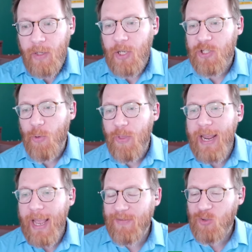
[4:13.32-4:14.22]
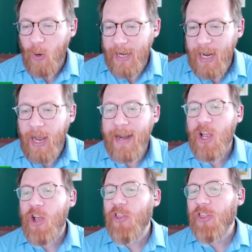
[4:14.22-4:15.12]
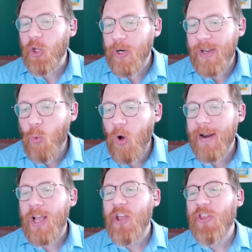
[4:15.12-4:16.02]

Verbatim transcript: So they have 29, 31,